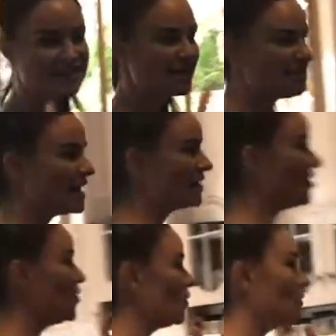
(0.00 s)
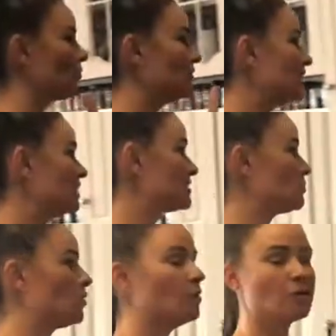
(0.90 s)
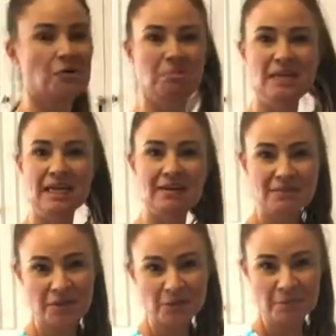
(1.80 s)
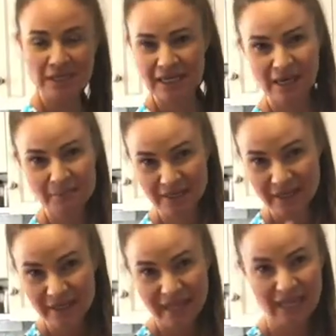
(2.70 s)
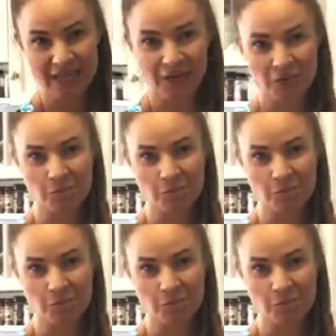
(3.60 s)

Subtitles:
them out. All you need is a wall. Could be the oven, could be the cupboard, any old